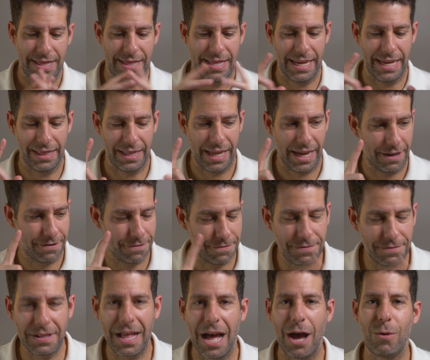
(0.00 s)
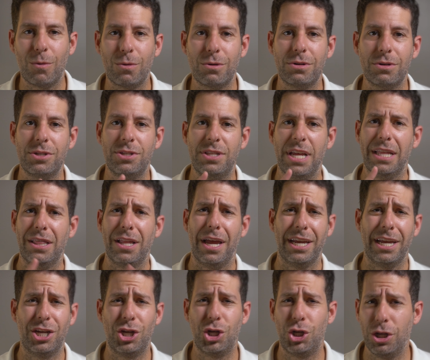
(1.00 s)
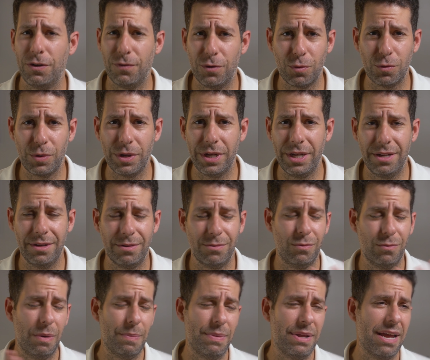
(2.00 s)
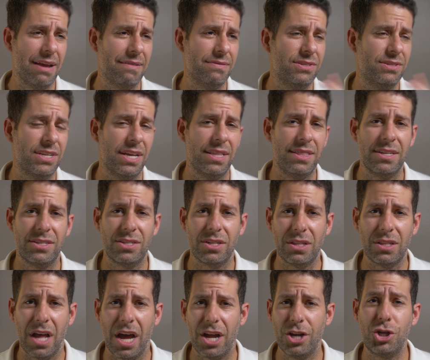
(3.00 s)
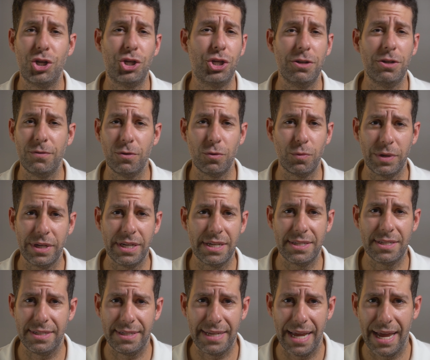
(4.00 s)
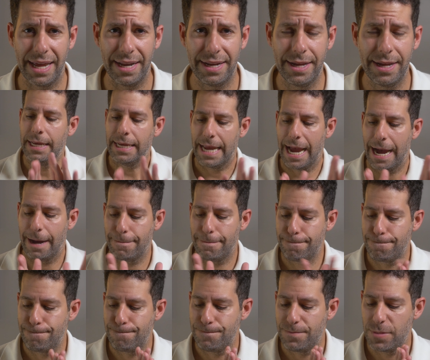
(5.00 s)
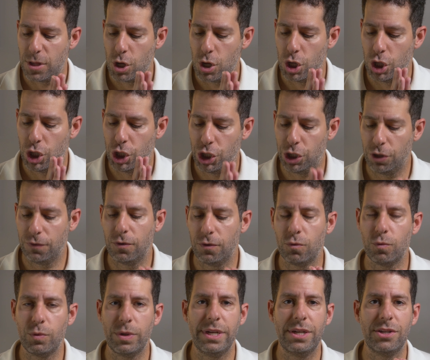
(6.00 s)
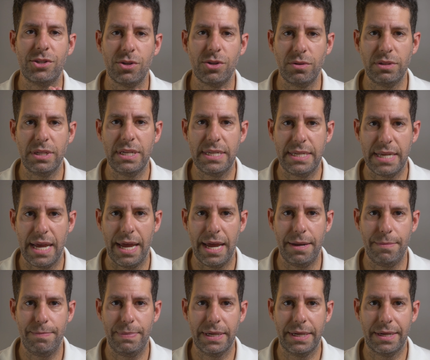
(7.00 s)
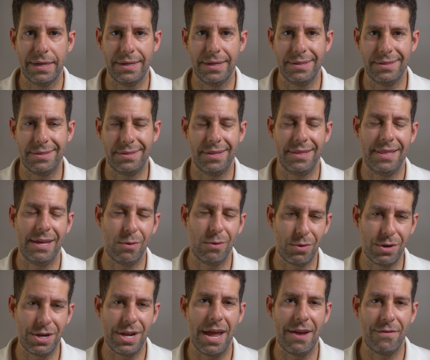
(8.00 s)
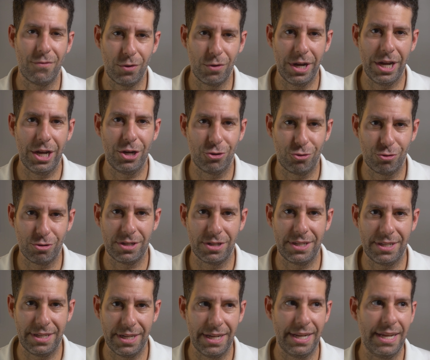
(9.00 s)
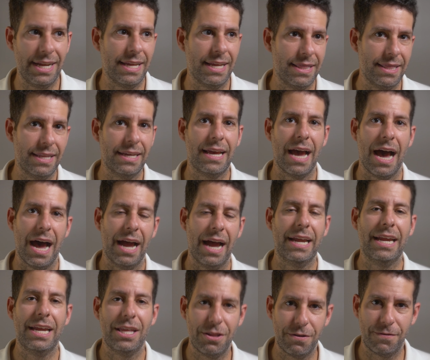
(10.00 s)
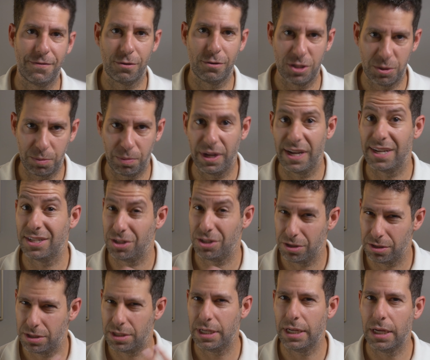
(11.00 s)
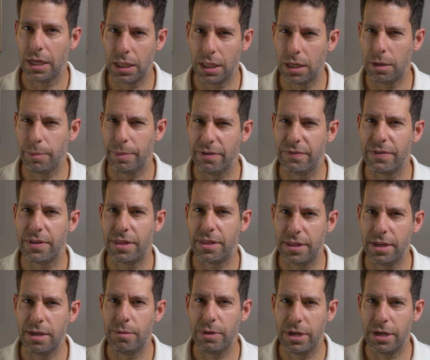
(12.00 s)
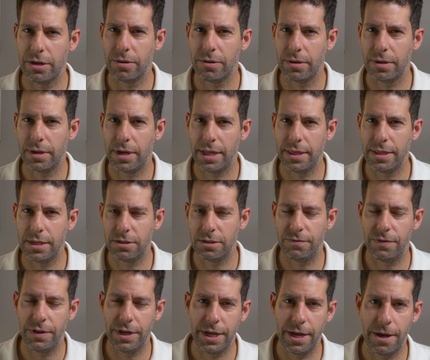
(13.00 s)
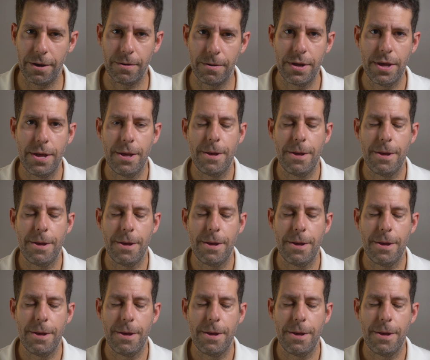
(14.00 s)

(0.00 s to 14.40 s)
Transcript: They like flowers, they like chivalry. Women have said this a lot, chivalry is dead. Yeah, chivalry is only dead because they were never interested in the guy in the first place. Are you seeing a little bit of a theme here on this video?